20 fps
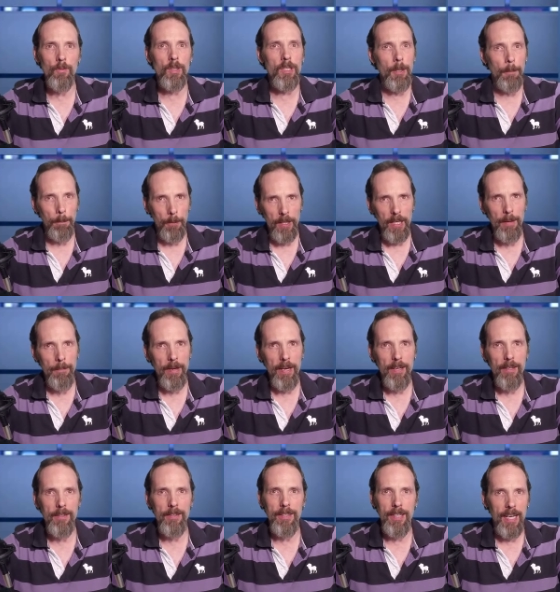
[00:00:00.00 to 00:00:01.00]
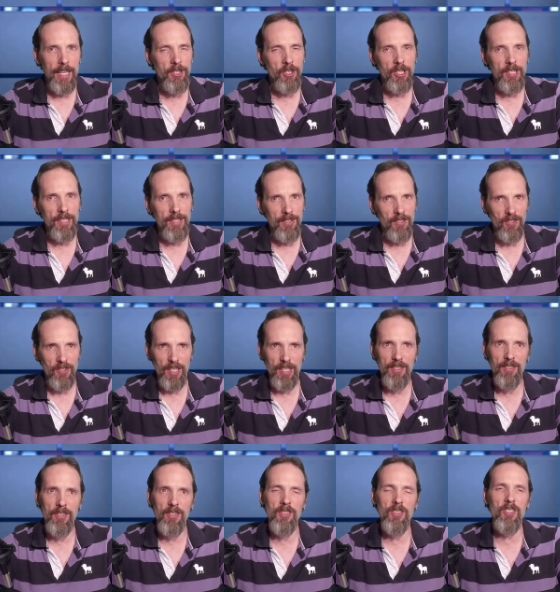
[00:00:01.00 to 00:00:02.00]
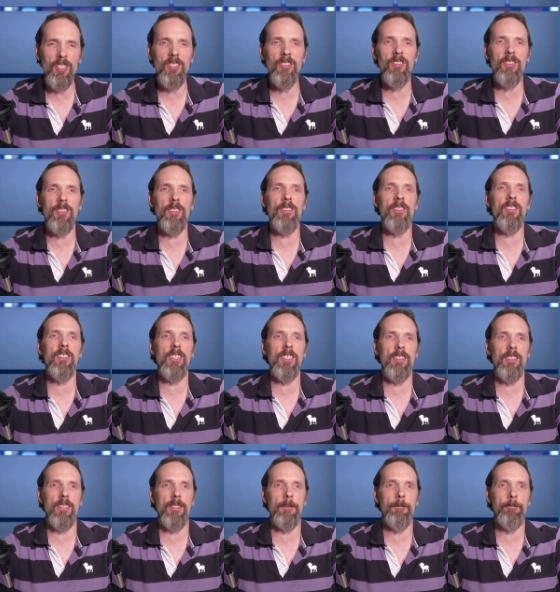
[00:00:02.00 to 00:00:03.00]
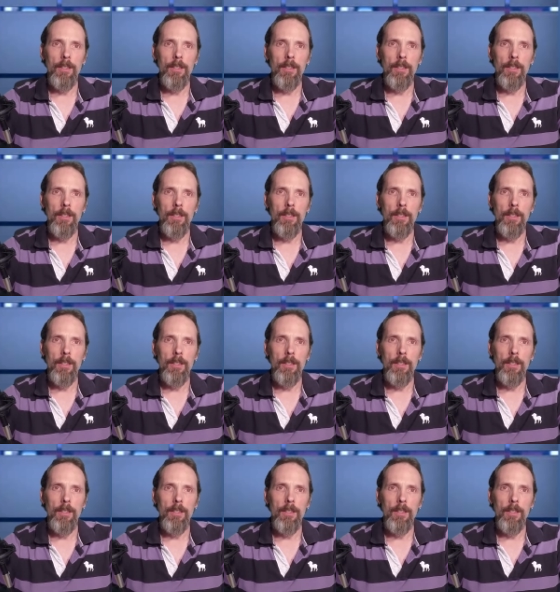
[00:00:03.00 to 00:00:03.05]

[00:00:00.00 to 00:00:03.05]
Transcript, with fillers: with the playmaker notching his 6th assist of the season.